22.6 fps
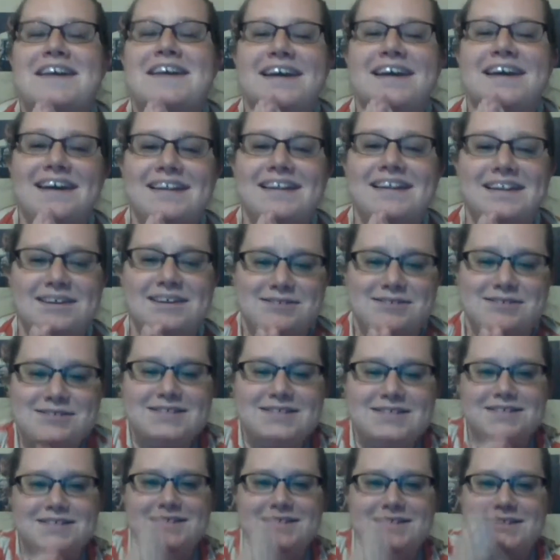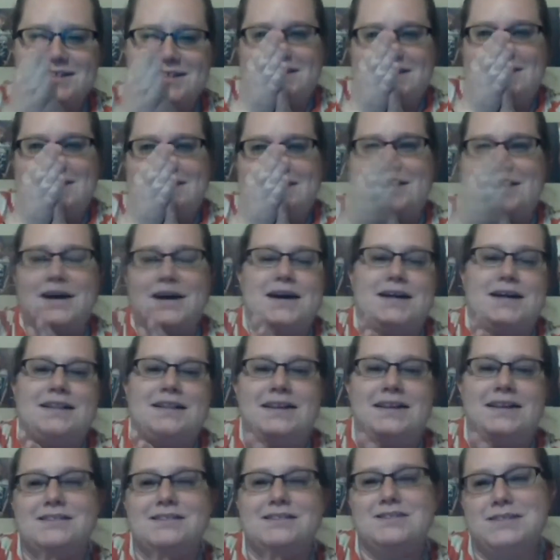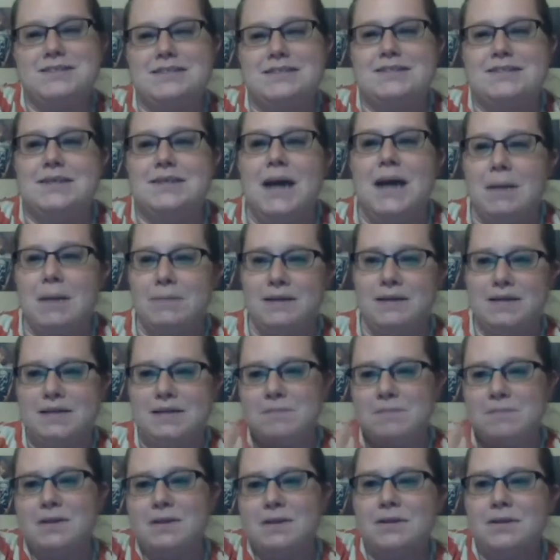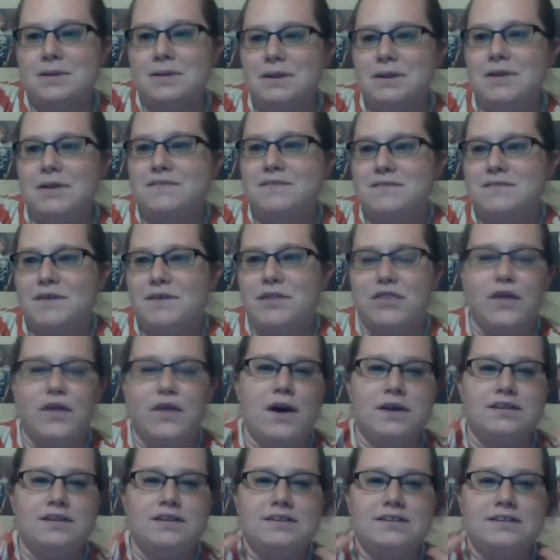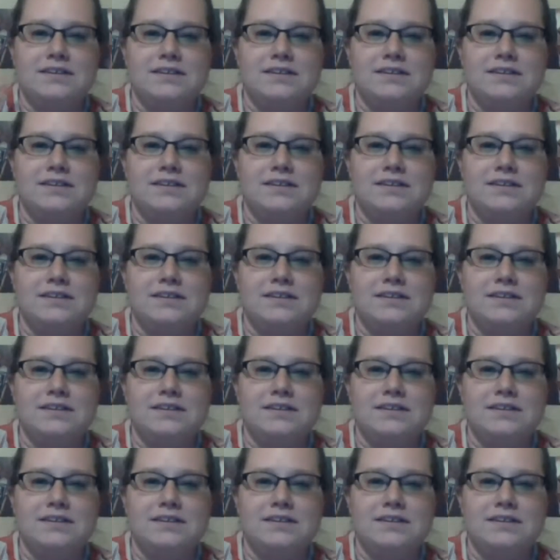and it just cut, like it just stopped in the middle of a thought.